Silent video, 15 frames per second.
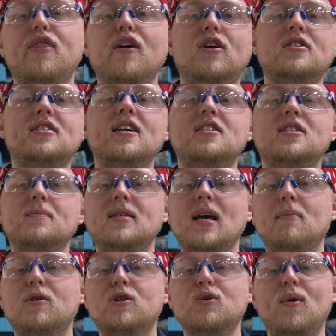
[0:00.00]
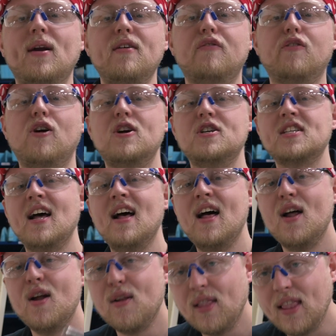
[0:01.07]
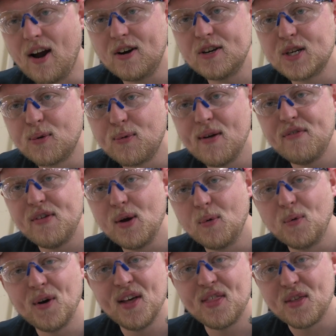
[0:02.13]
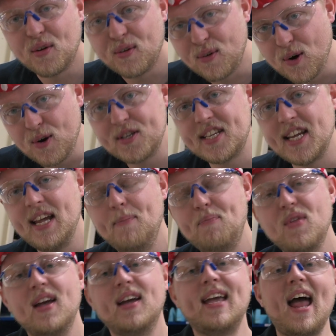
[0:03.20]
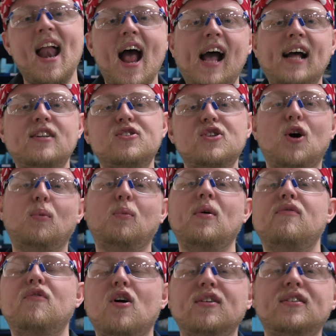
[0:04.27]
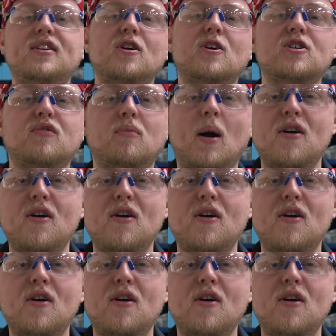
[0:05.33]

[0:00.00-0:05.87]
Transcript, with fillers: Thursday, September 21st, learn to rivet with Rosie. Get hands-on with volunteers from